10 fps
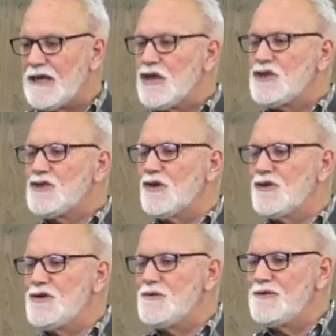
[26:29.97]
you're
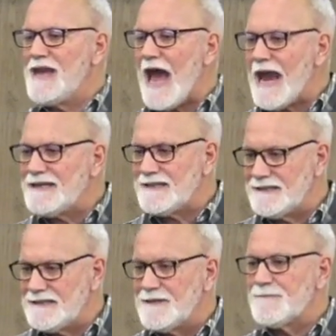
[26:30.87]

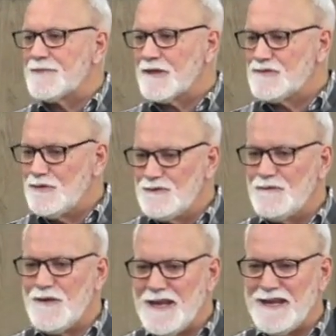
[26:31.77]
united to
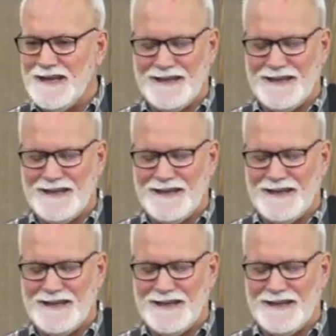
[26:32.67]
divinity.